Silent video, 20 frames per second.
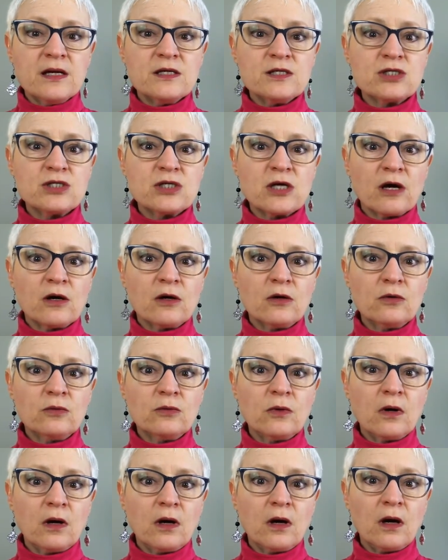
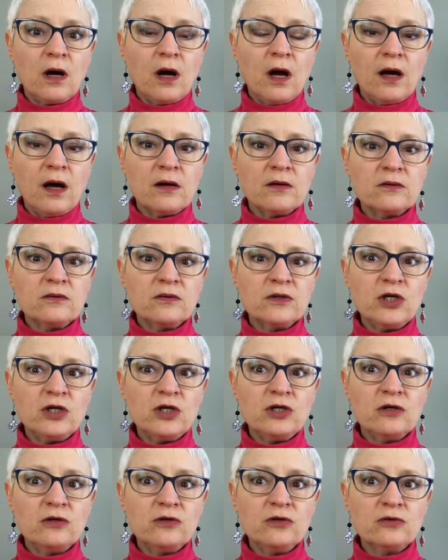So,
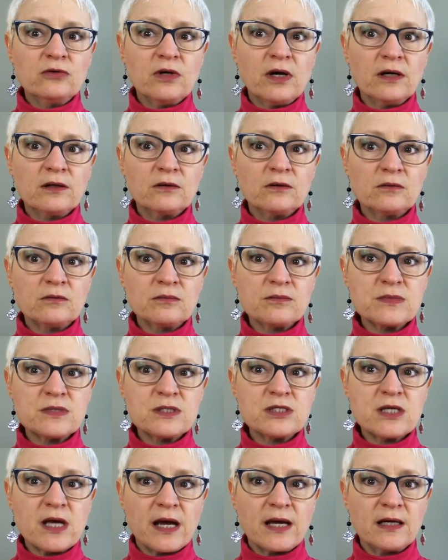you're not
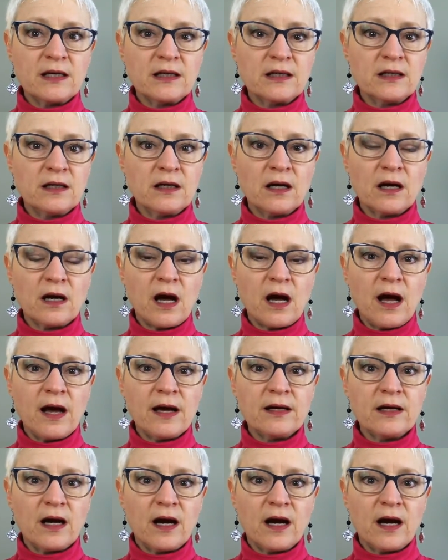saying I